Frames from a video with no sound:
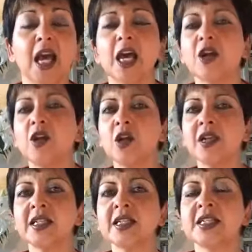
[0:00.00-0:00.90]
Not
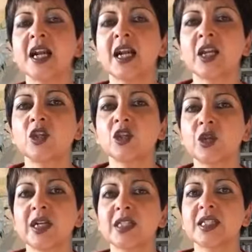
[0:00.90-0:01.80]
necessarily your
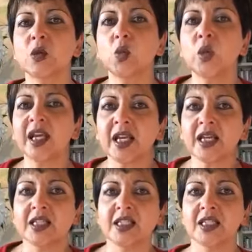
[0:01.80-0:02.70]
strengths and
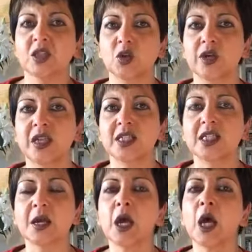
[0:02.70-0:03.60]
weaknesses, or Anita.